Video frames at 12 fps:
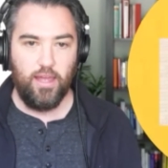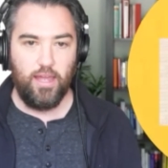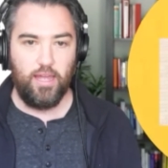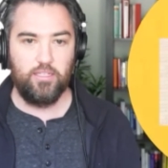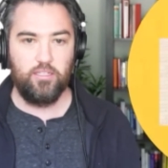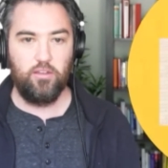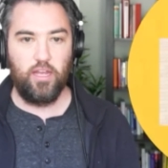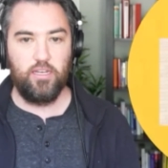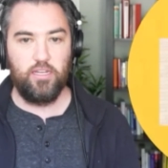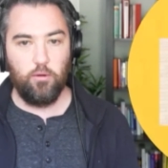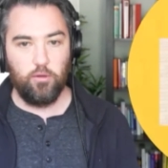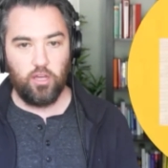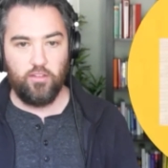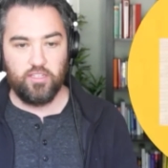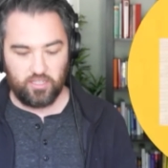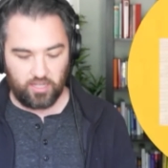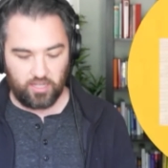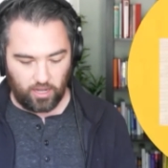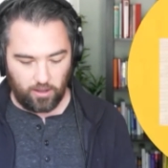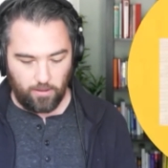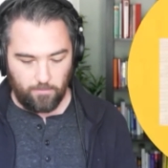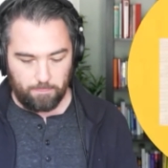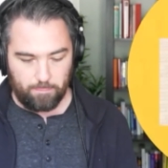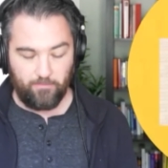and so the idea with all these is like,
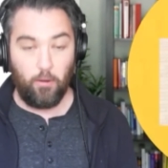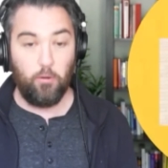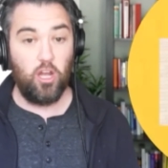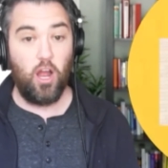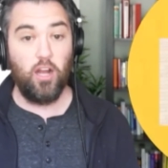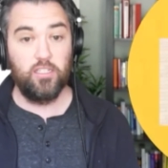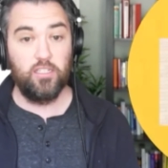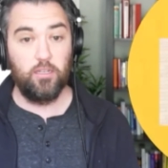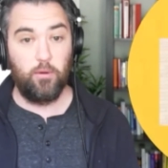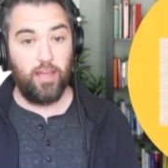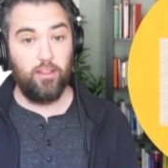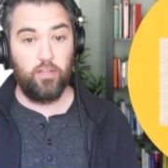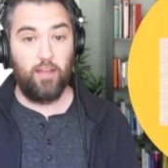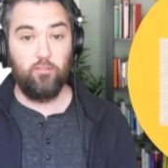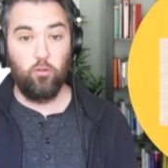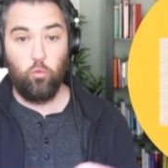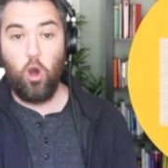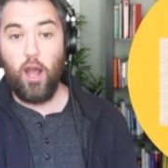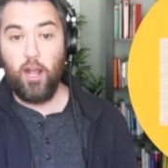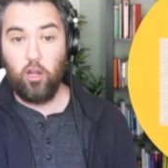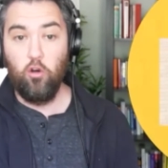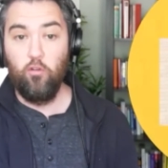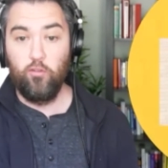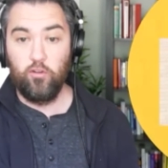if I want to talk to someone, I literally have to walk
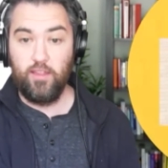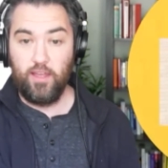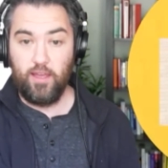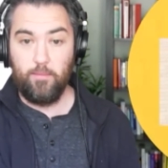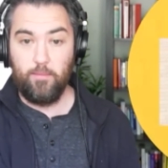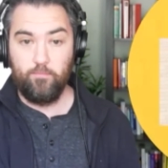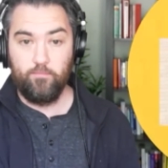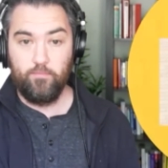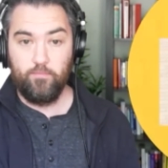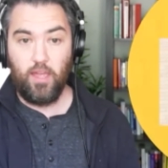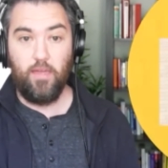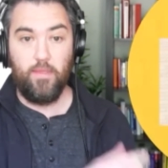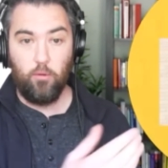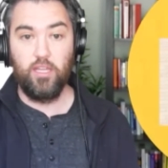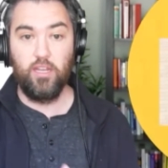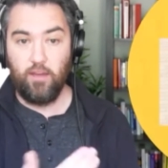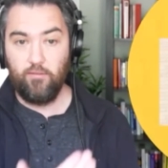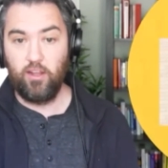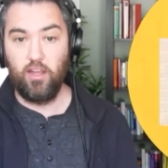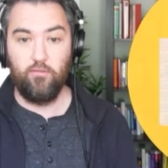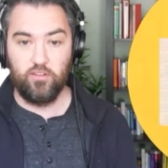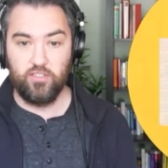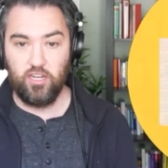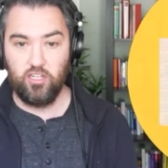over to them and then we can have a
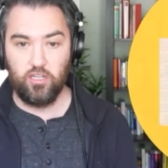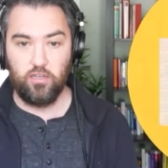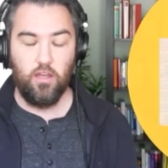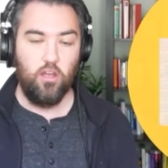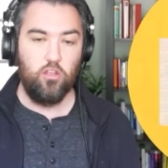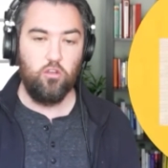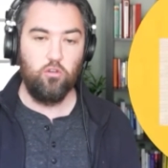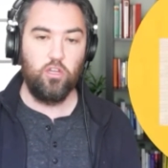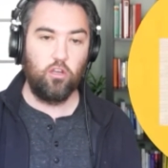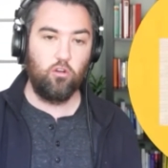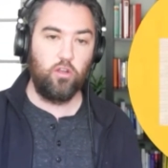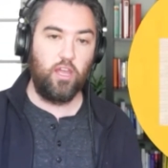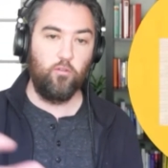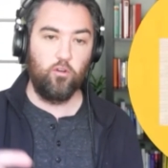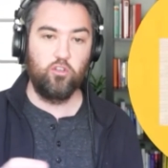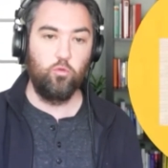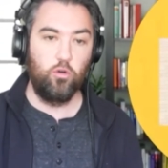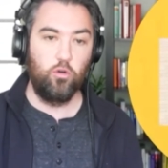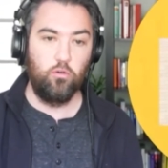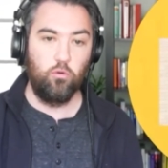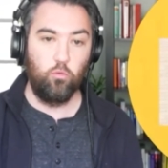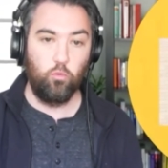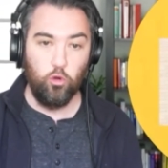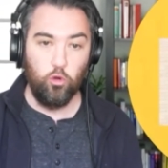conversation. You can create virtual
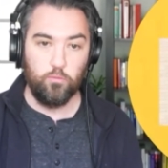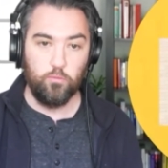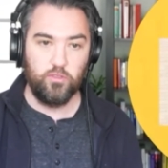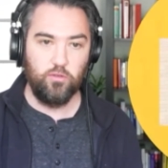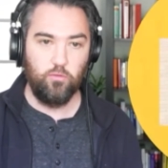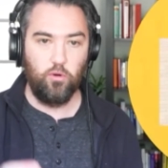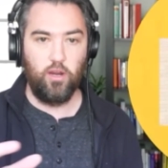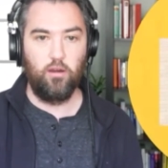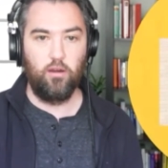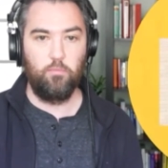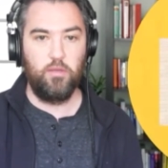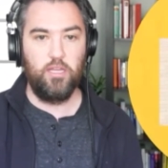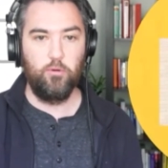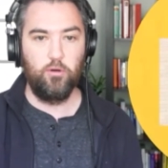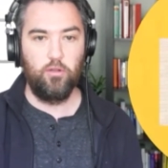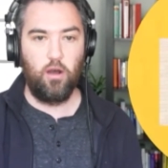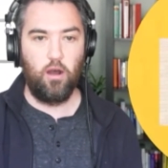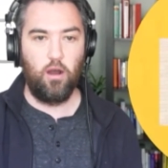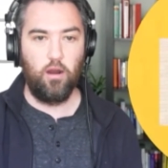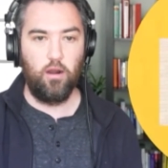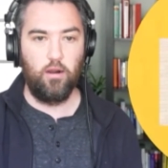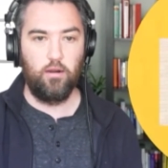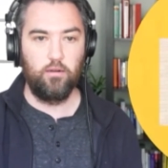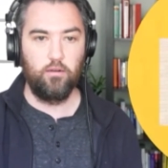rooms where people
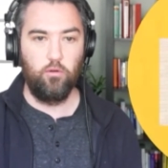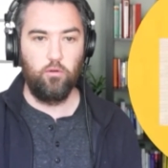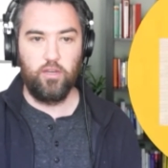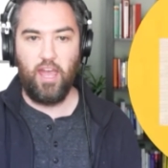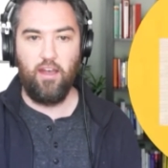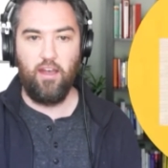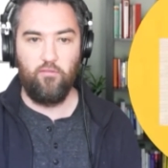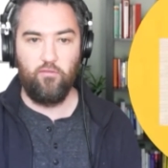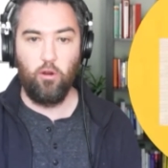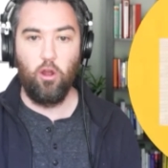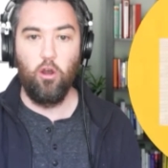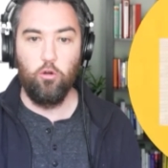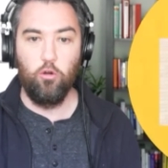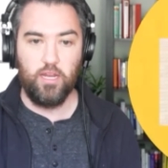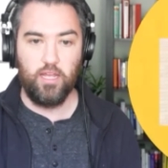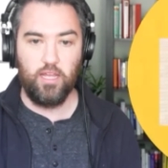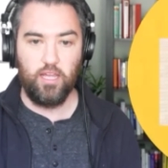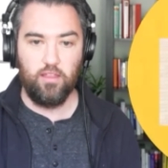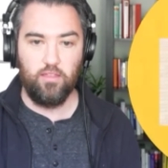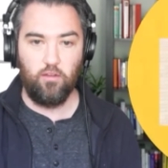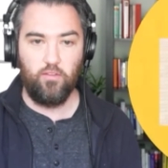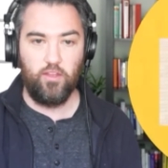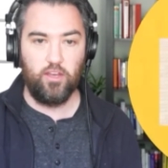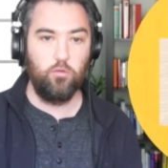are going to have their own meeting in there,
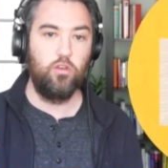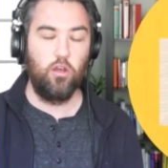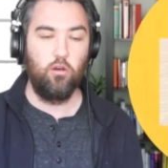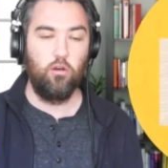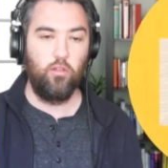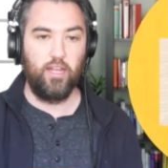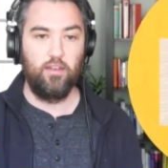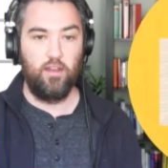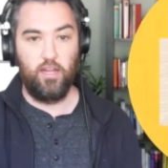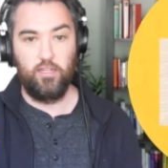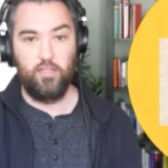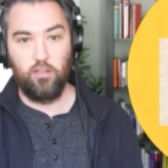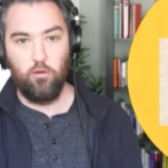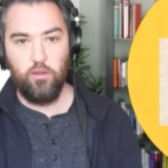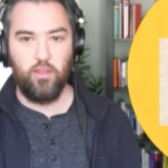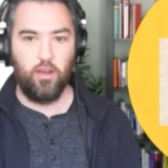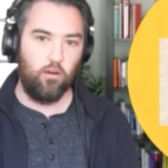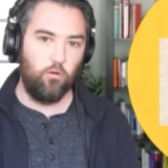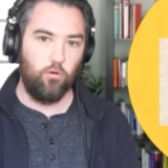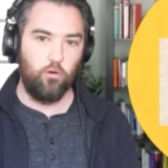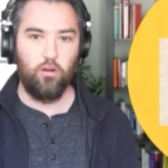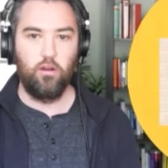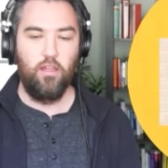and then you would know like not to go in there, or